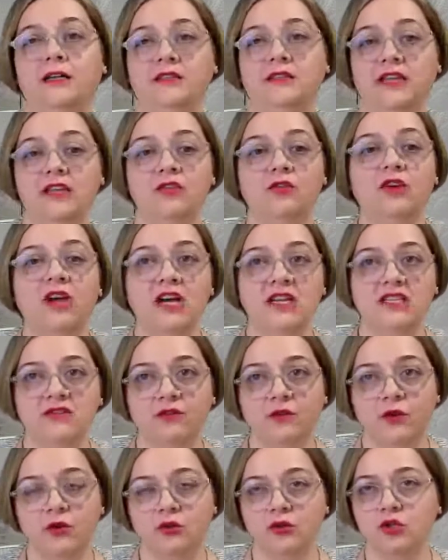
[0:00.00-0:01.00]
Thank you guys
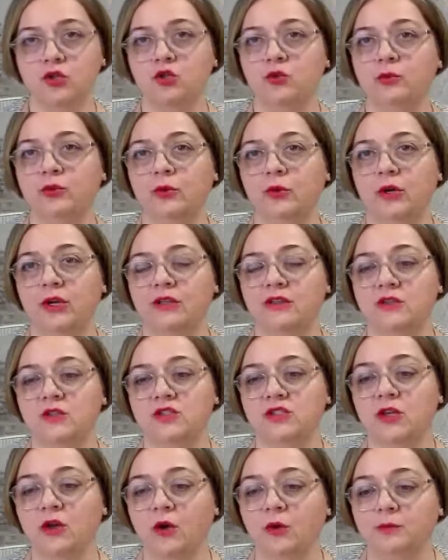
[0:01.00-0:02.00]
for your support.
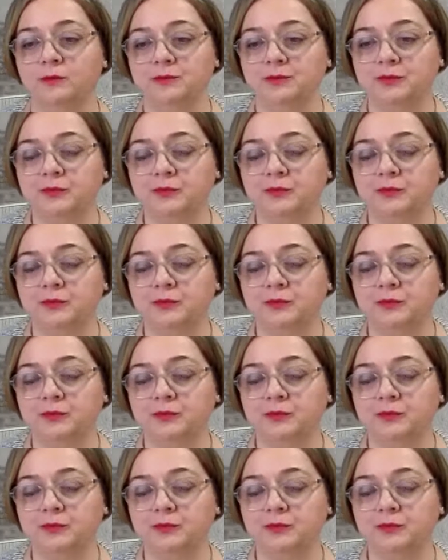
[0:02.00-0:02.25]
So